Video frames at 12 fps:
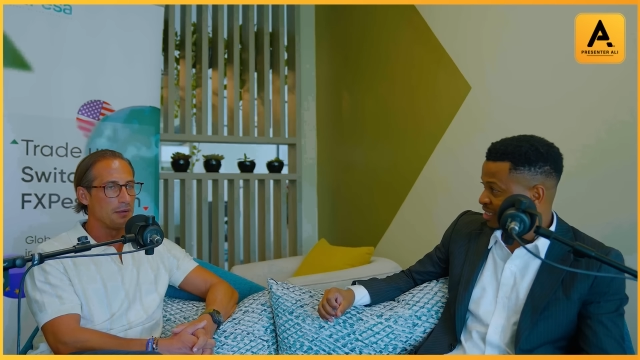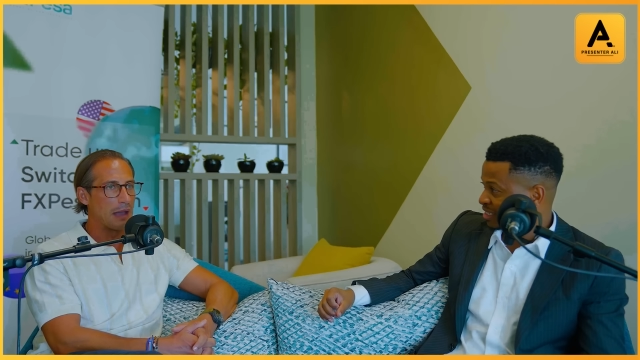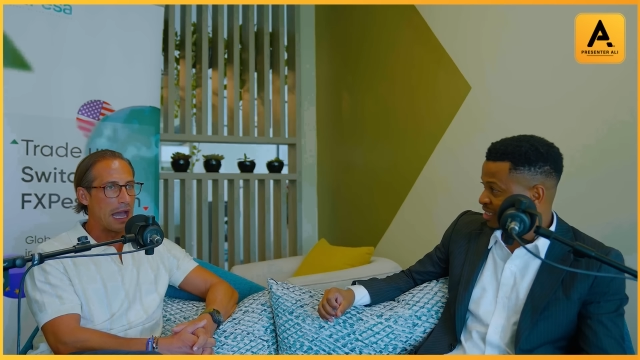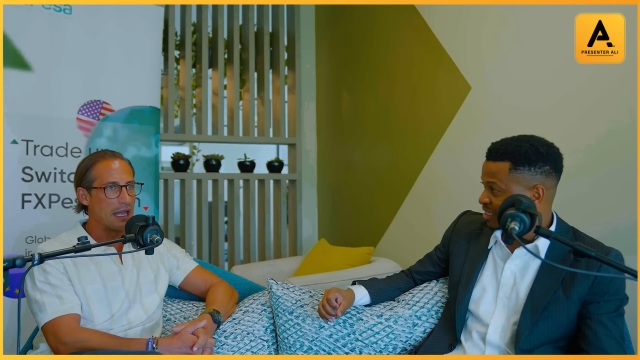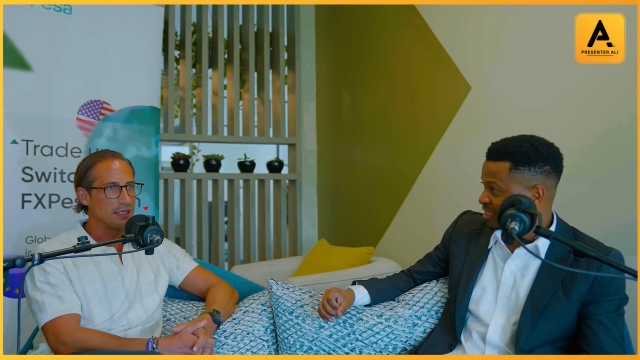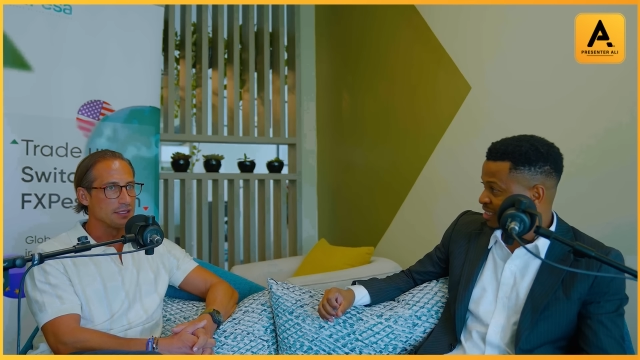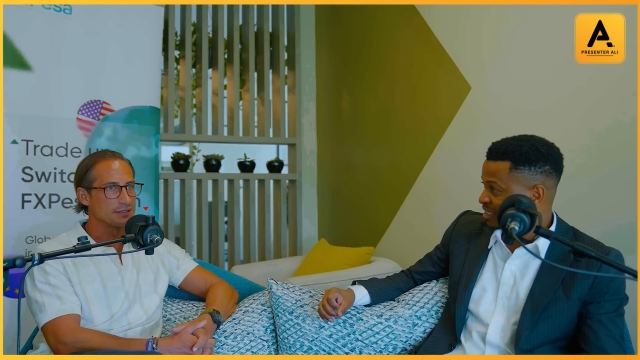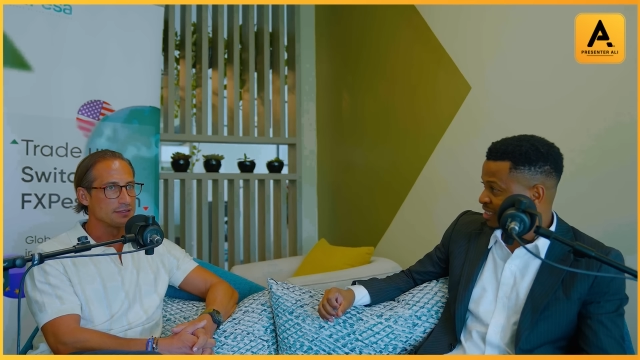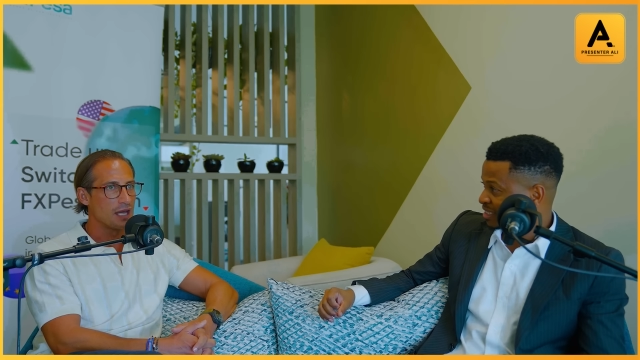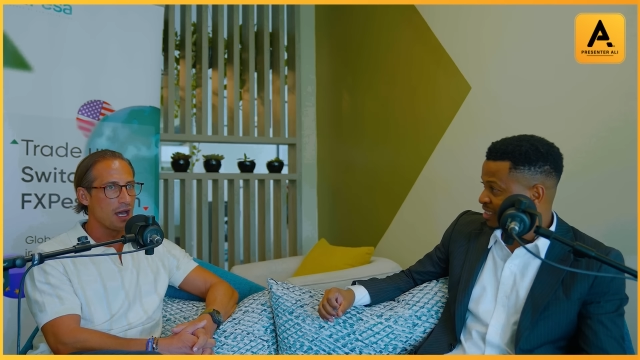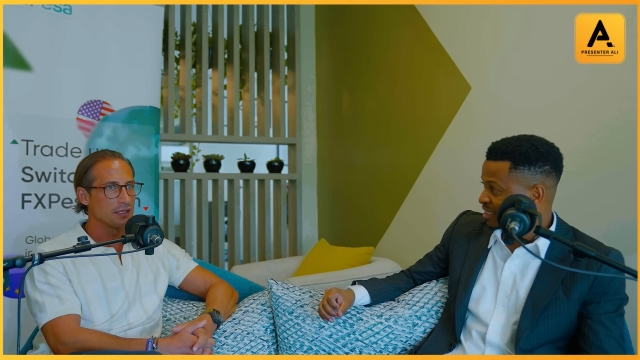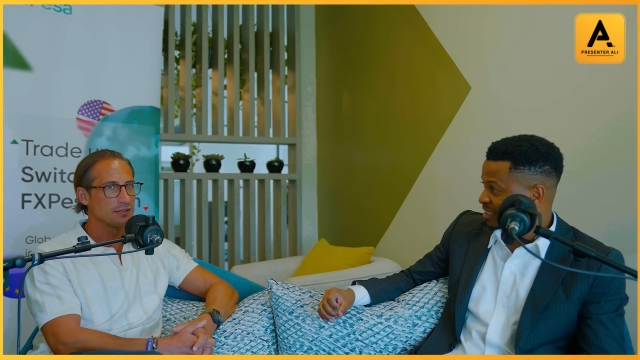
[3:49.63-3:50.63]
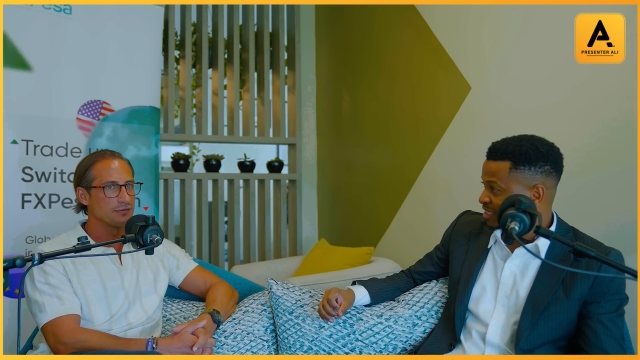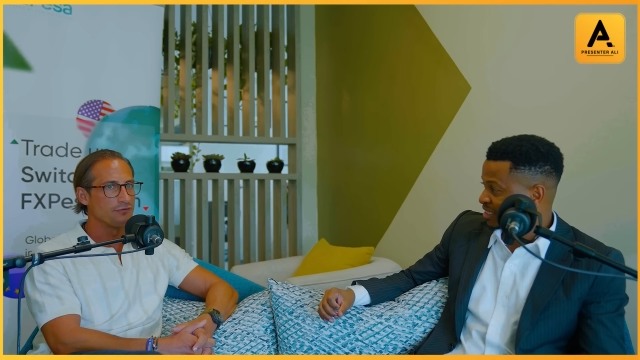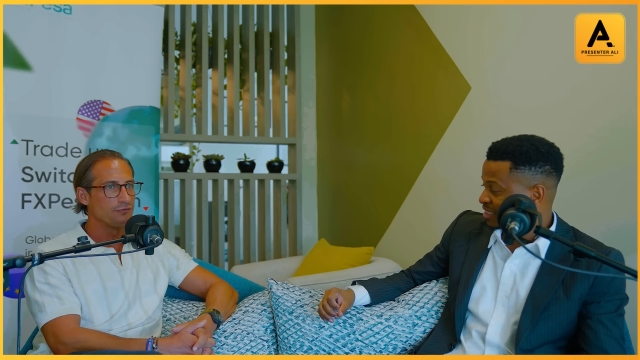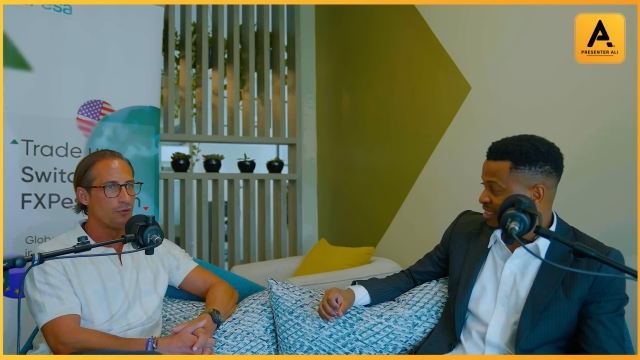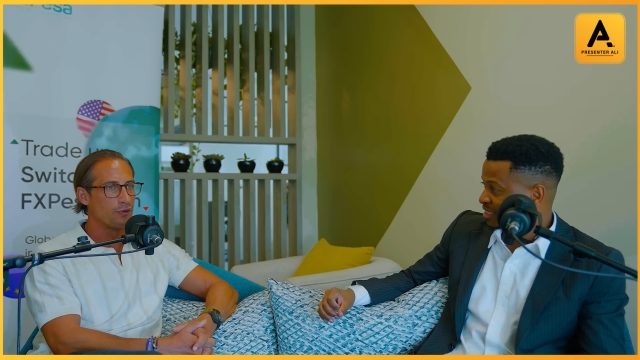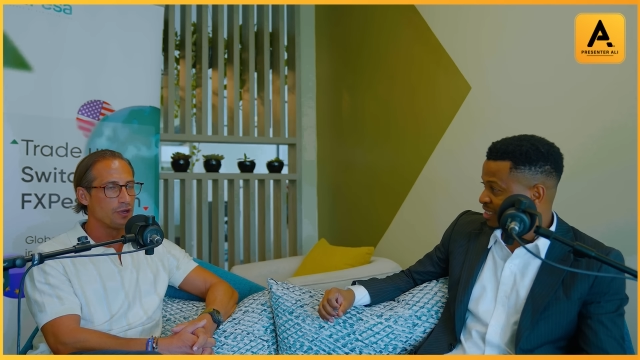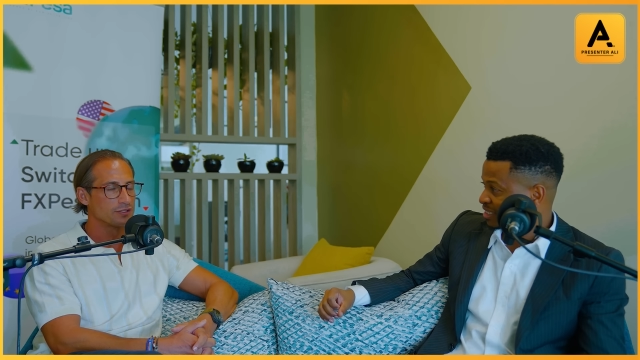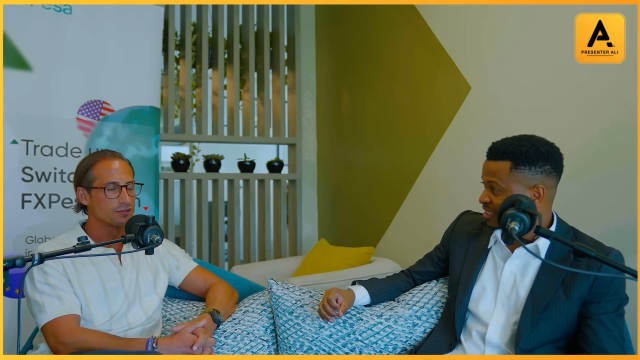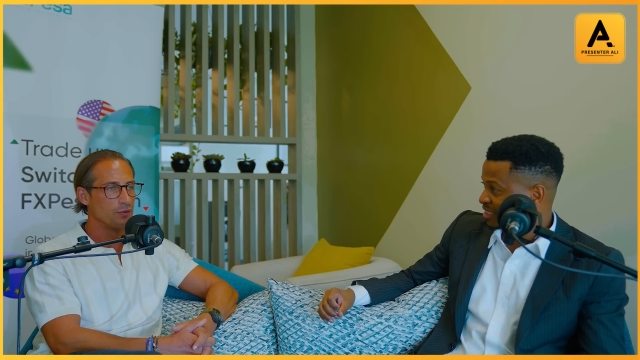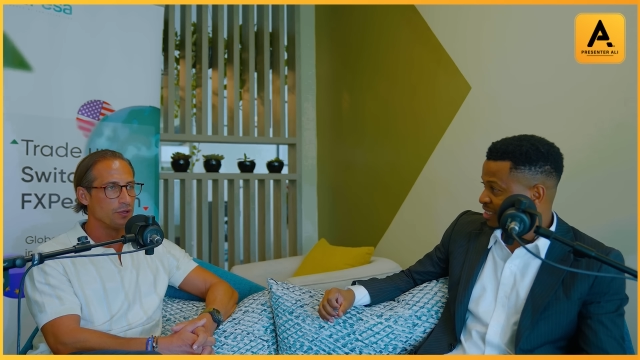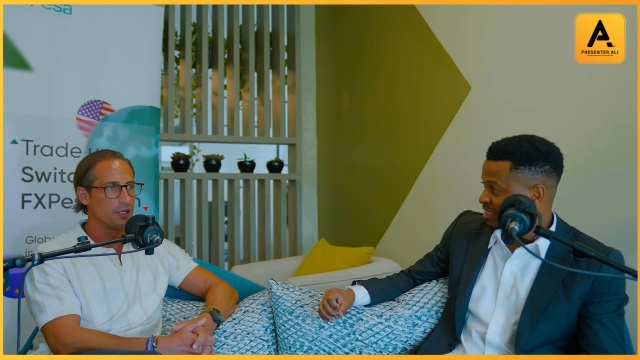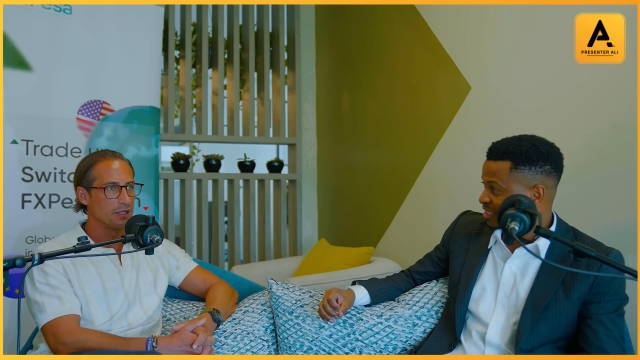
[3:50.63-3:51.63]
I started Forex
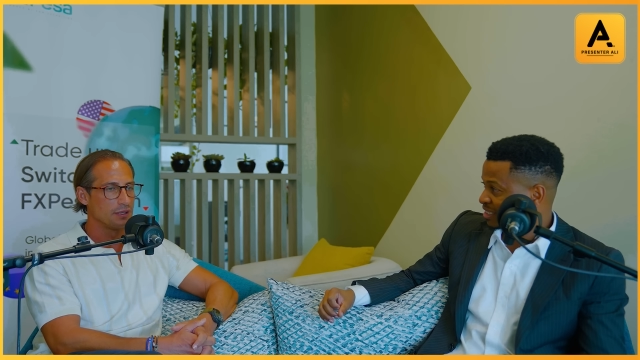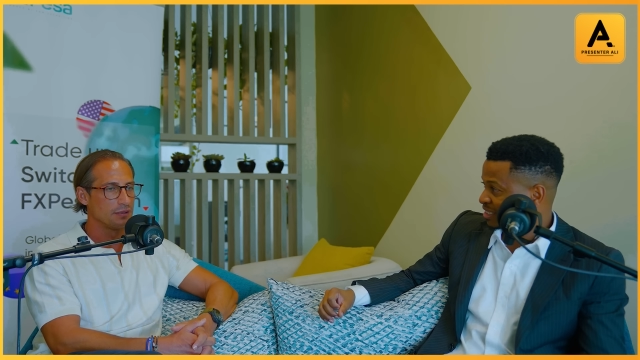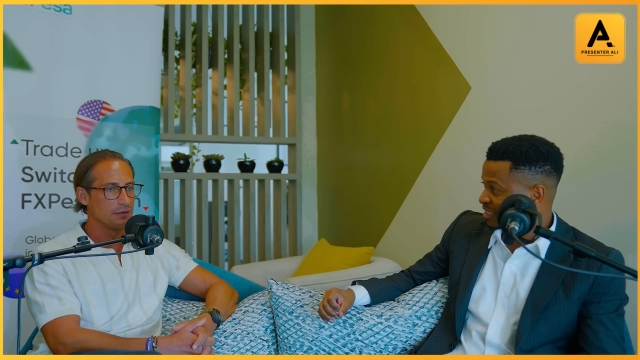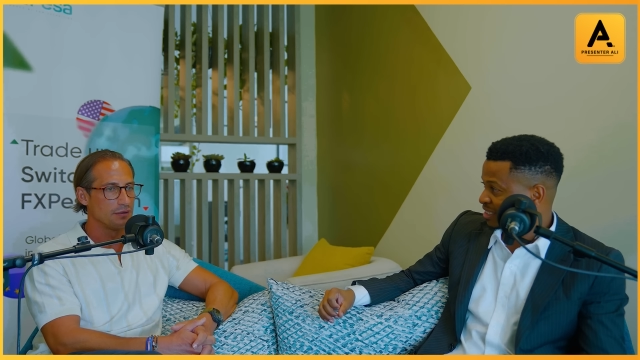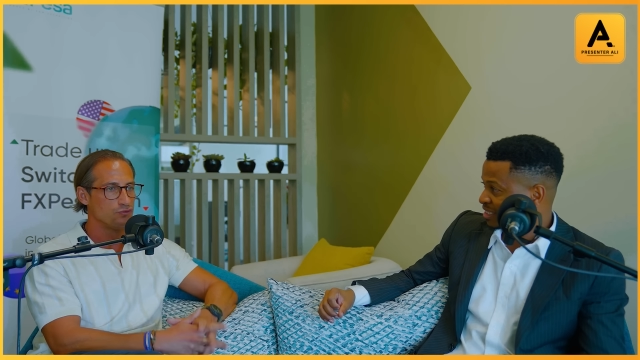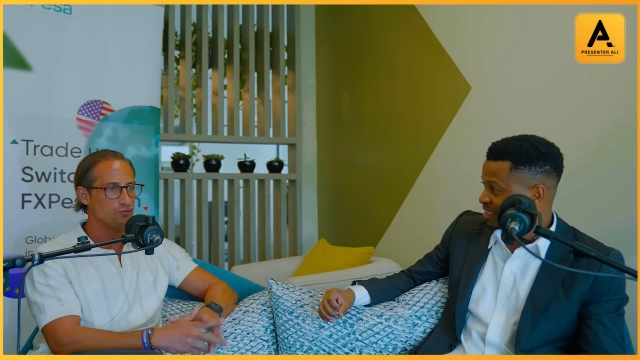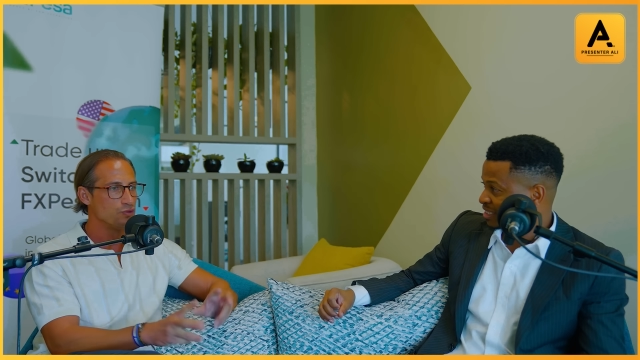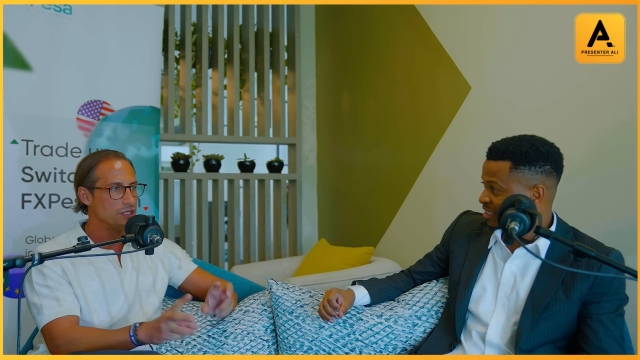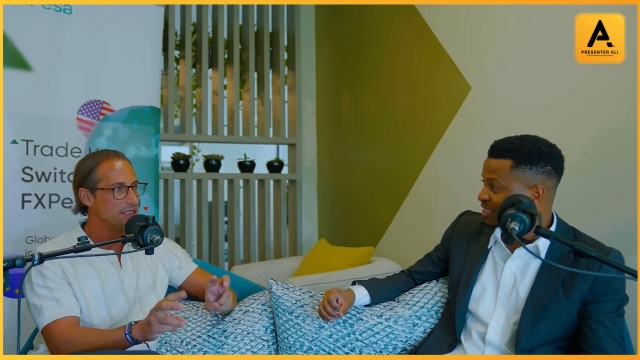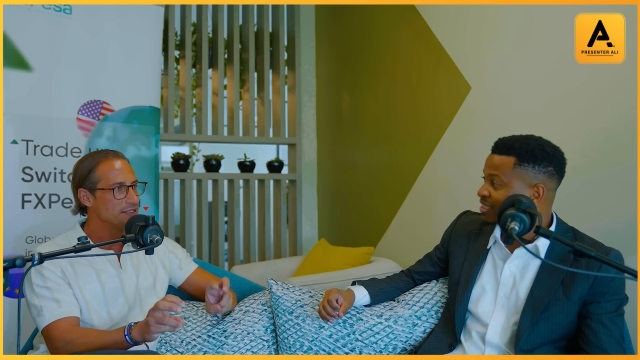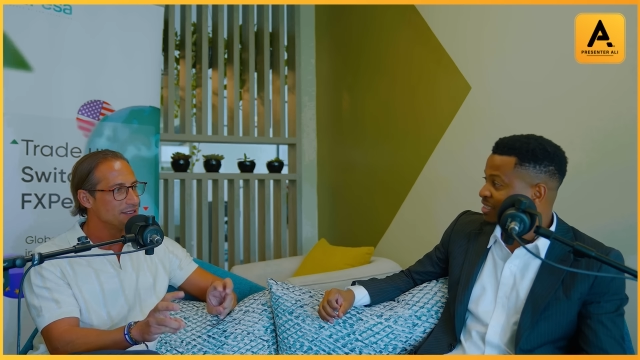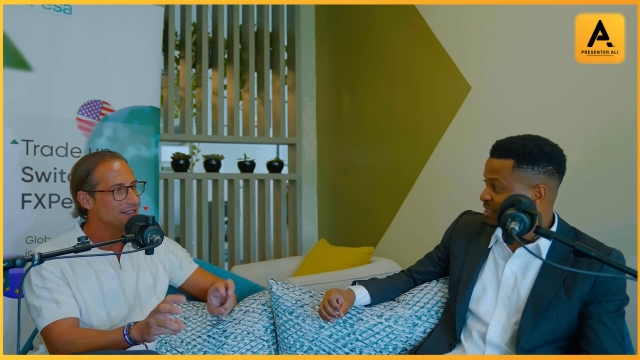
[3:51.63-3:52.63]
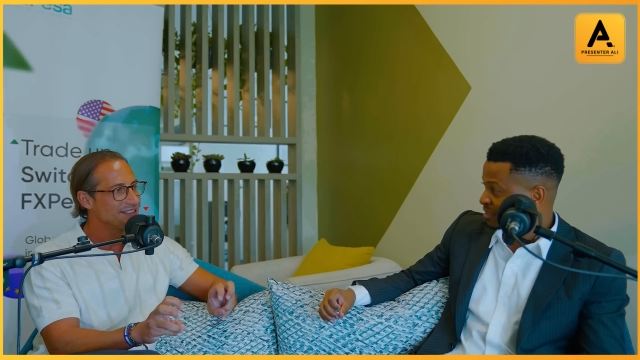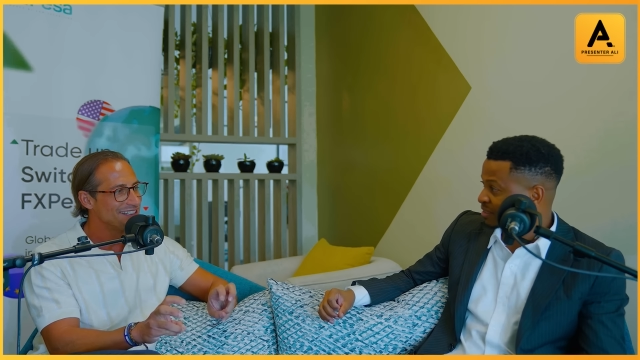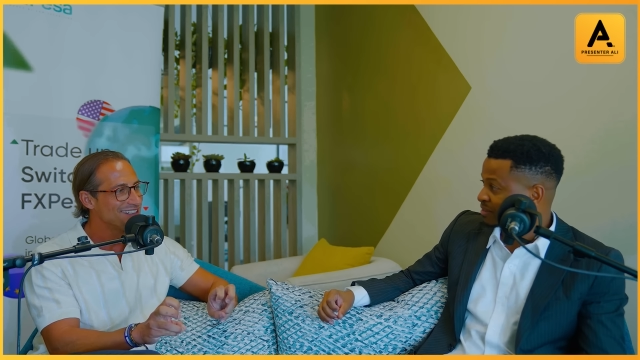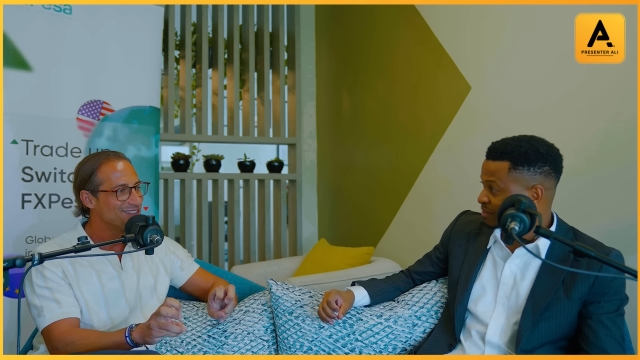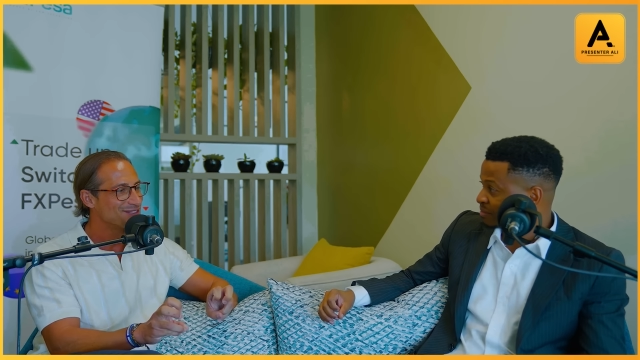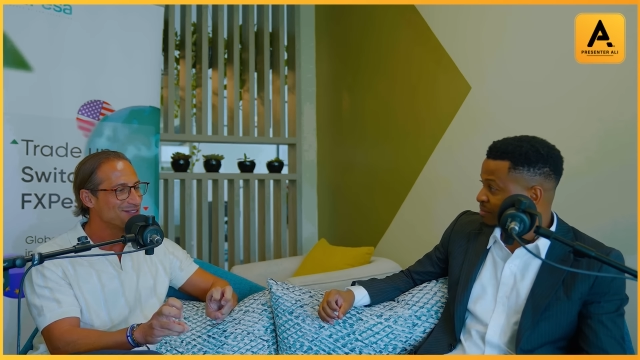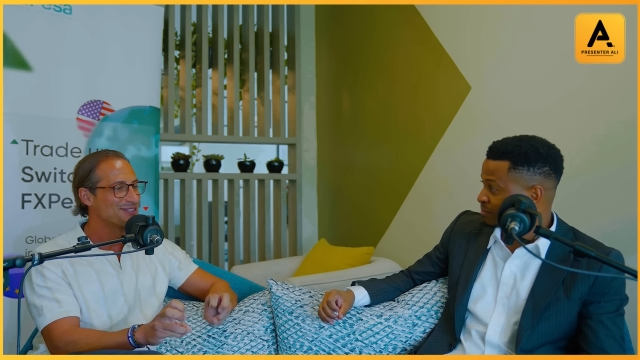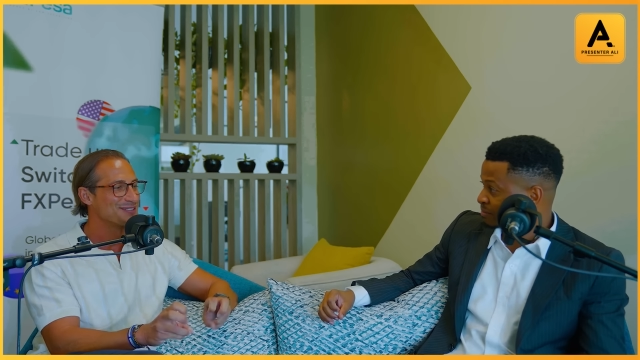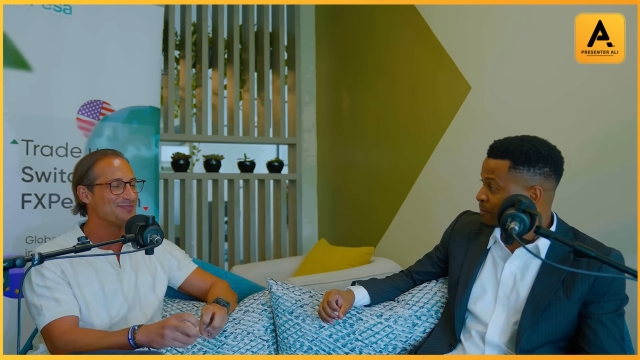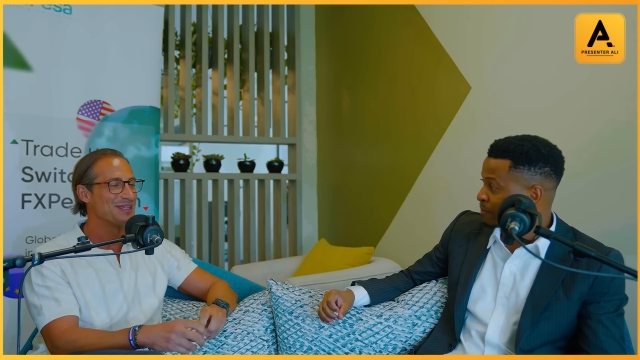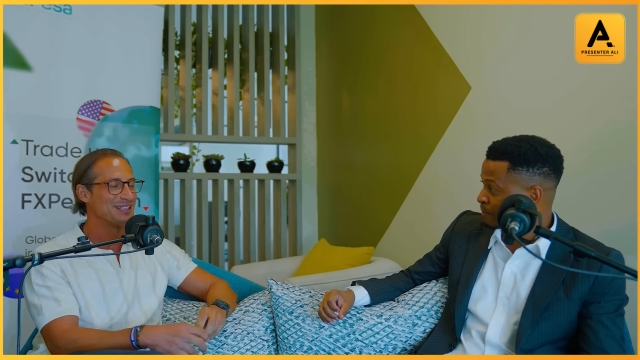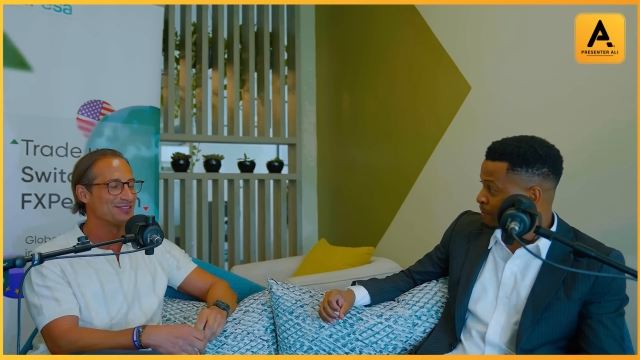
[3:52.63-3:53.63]
only recently, so to speak.